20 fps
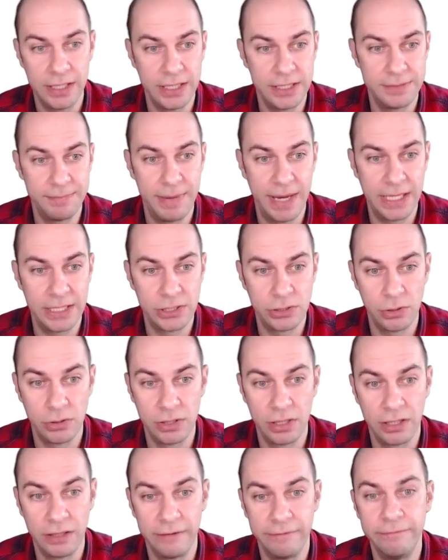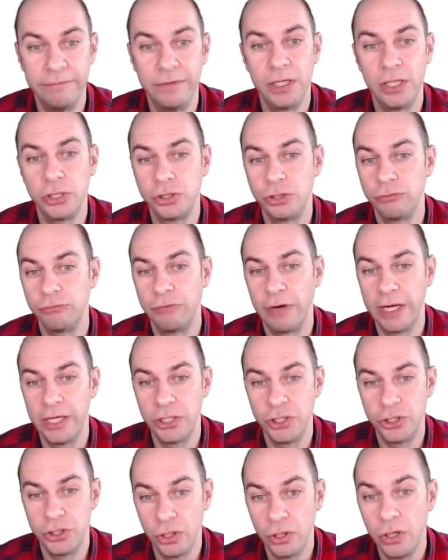It's based on the conversion
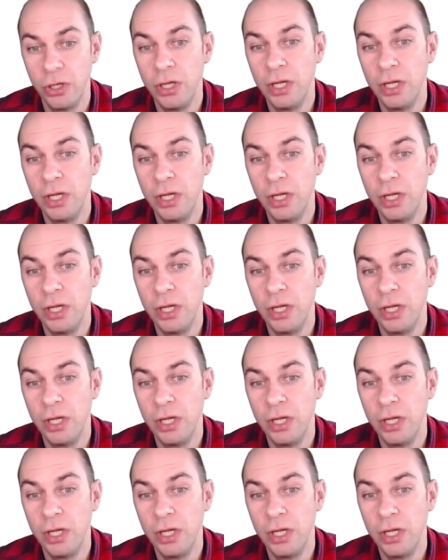ratio